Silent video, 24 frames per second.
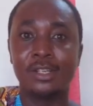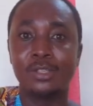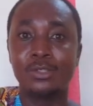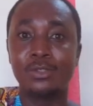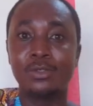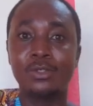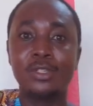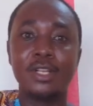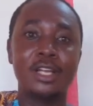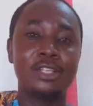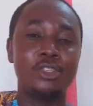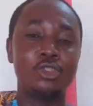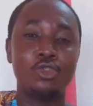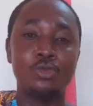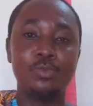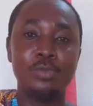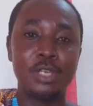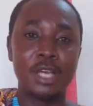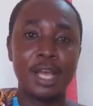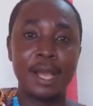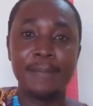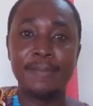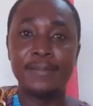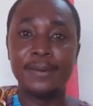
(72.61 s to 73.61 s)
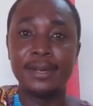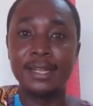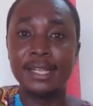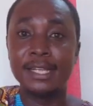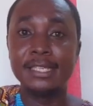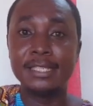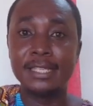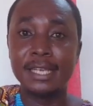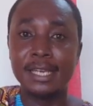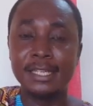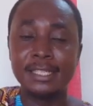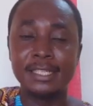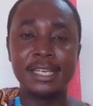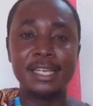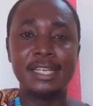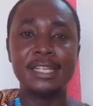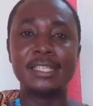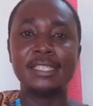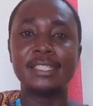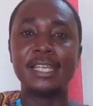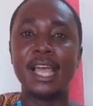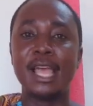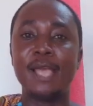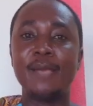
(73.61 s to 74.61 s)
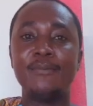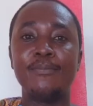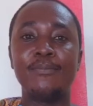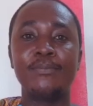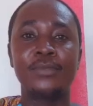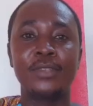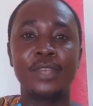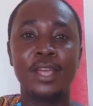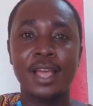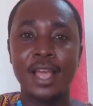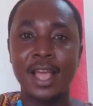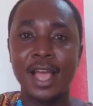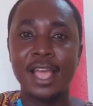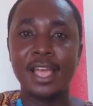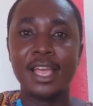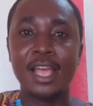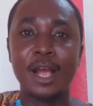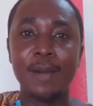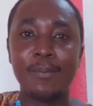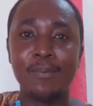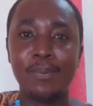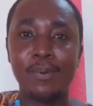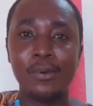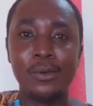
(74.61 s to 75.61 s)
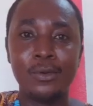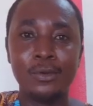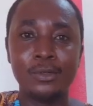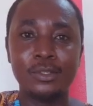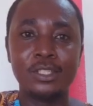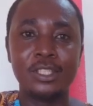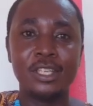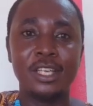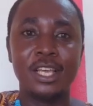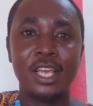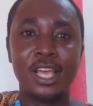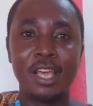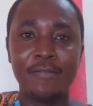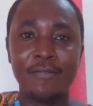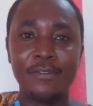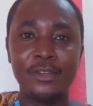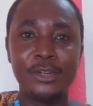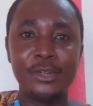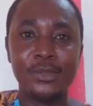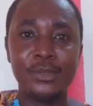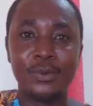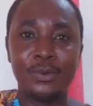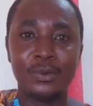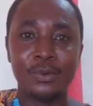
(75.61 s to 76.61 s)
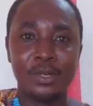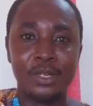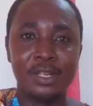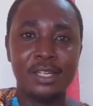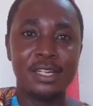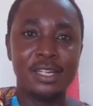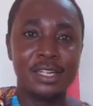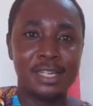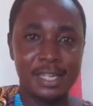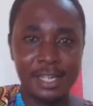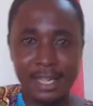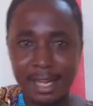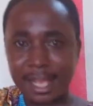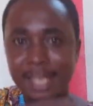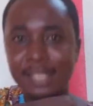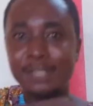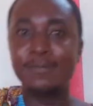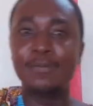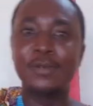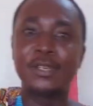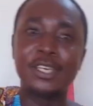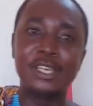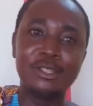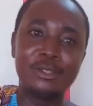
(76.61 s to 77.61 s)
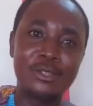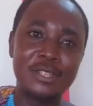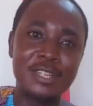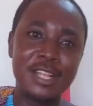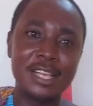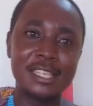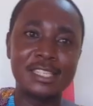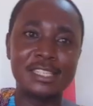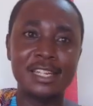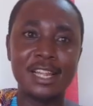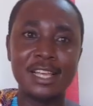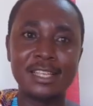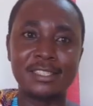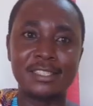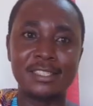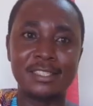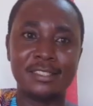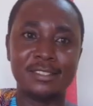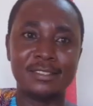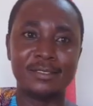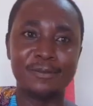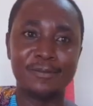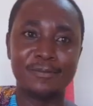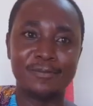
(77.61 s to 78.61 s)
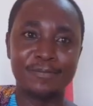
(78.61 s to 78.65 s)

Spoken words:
so that you'll be updated anytime I upload a video. Let's begin today's lesson.